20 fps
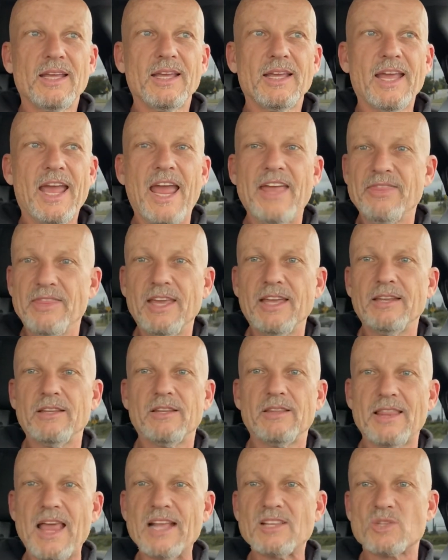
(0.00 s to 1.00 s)
And
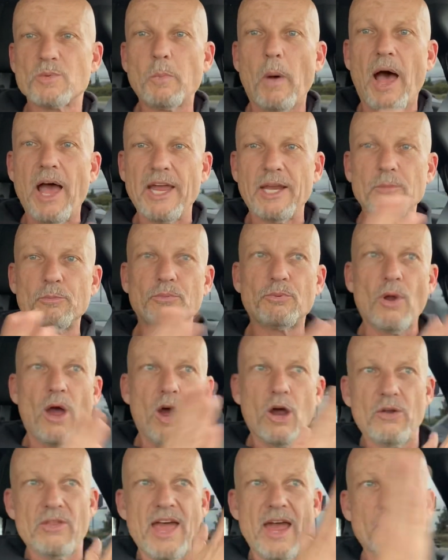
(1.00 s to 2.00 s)
then that spine
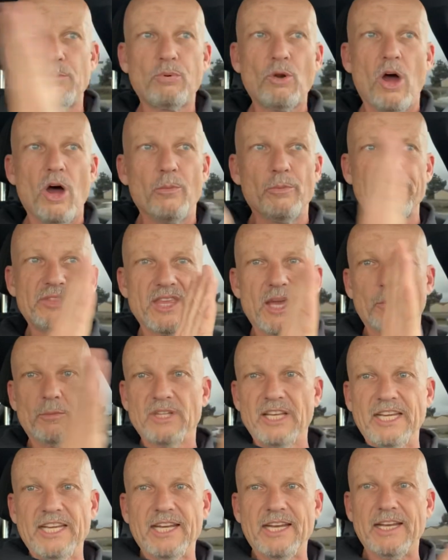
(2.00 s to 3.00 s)
or that problem with them
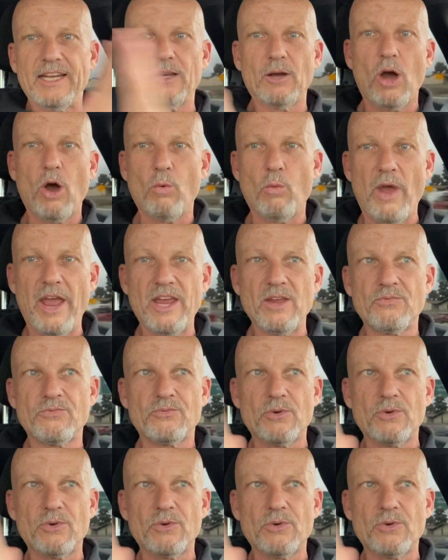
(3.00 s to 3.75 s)
leaning away